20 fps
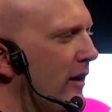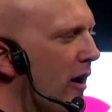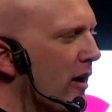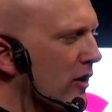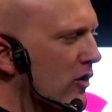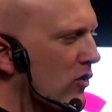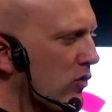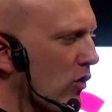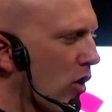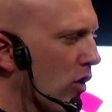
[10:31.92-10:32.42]

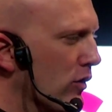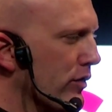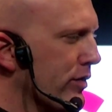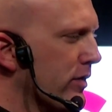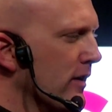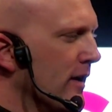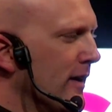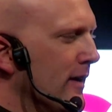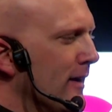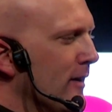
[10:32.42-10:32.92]
growth,
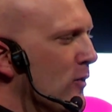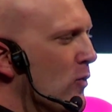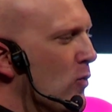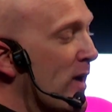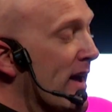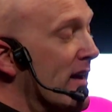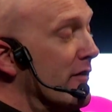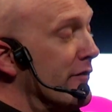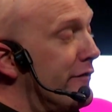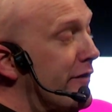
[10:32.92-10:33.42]
we
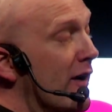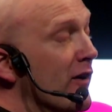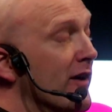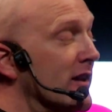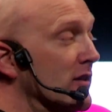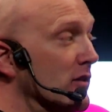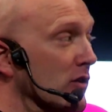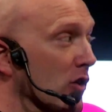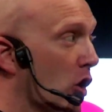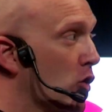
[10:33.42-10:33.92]
had a very
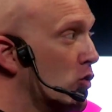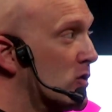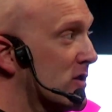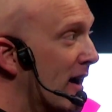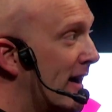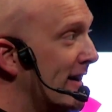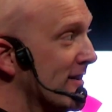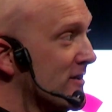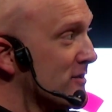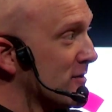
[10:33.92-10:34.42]
low
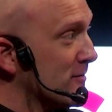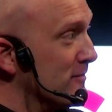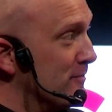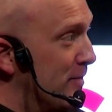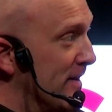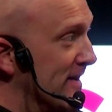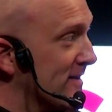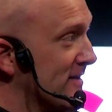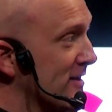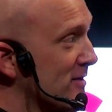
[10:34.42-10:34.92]
touch
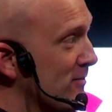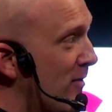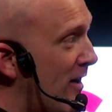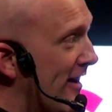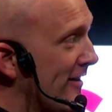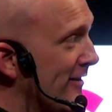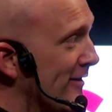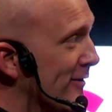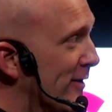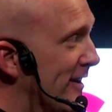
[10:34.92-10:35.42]
business
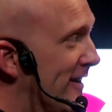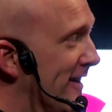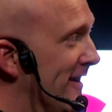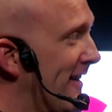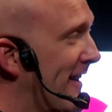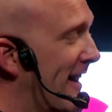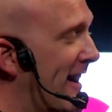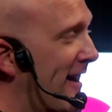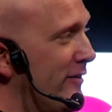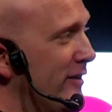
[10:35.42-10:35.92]
model. We
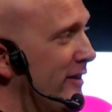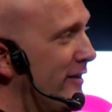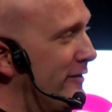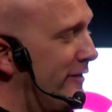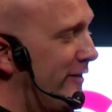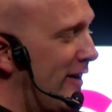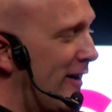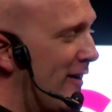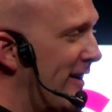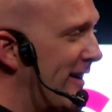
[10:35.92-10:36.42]
didn't have a
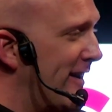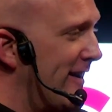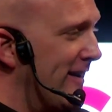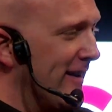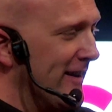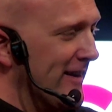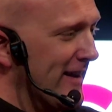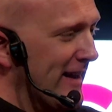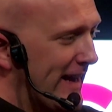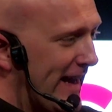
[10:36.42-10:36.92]
very
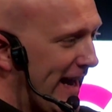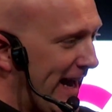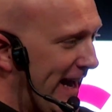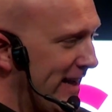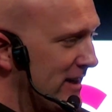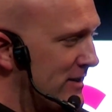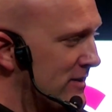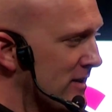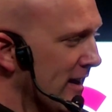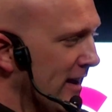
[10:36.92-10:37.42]

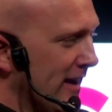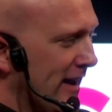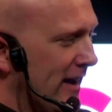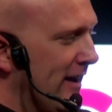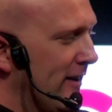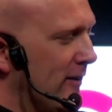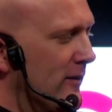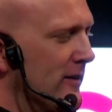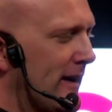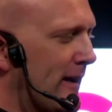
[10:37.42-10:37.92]
engaged.
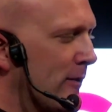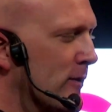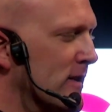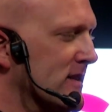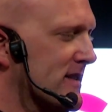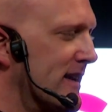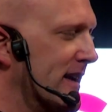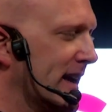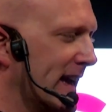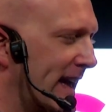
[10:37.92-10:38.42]
I wouldn't
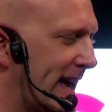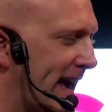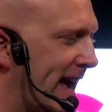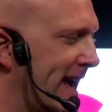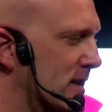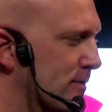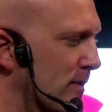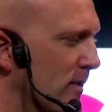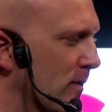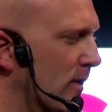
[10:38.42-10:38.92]
say
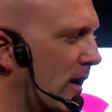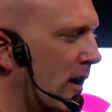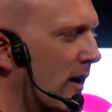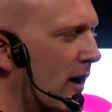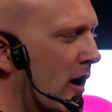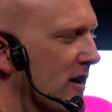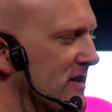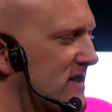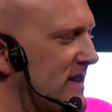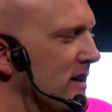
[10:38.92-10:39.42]
engaged, but
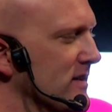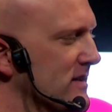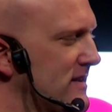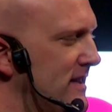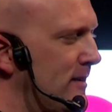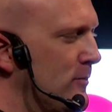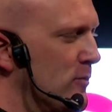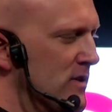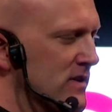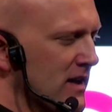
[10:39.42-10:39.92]
our sales
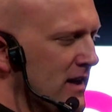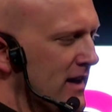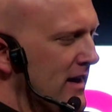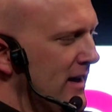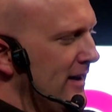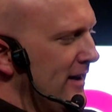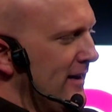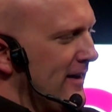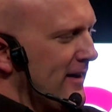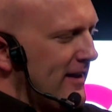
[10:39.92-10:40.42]
team was
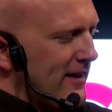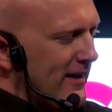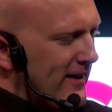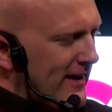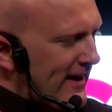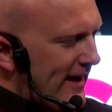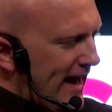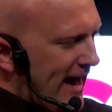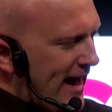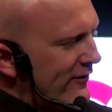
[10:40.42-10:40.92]

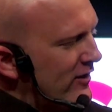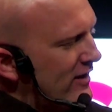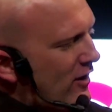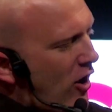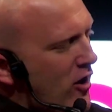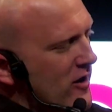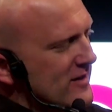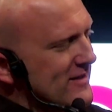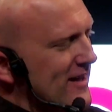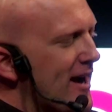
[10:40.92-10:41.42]
having a
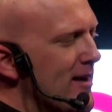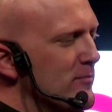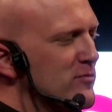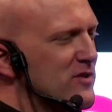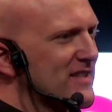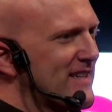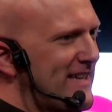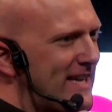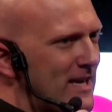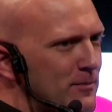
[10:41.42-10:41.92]
hard time
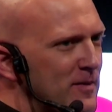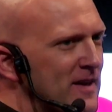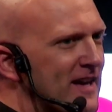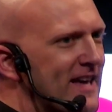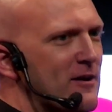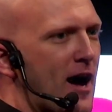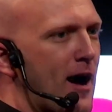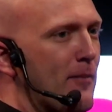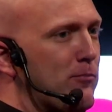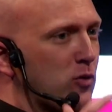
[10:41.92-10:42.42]
just
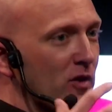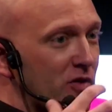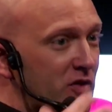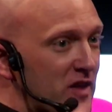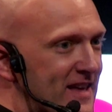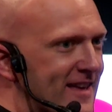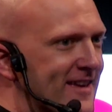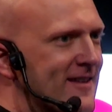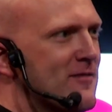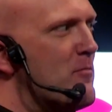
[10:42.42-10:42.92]
keeping up with
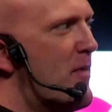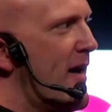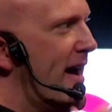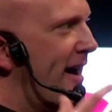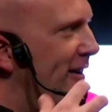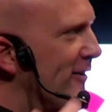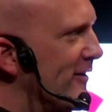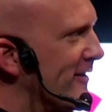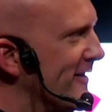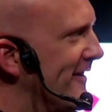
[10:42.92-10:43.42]
the
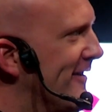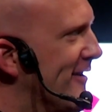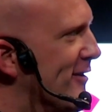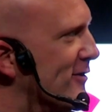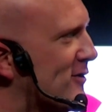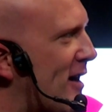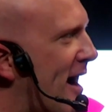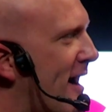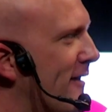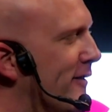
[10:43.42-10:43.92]
inbound
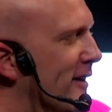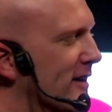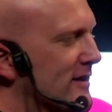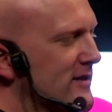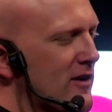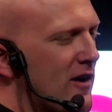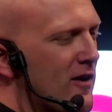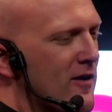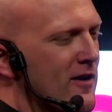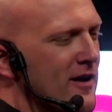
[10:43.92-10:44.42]
traffic. So,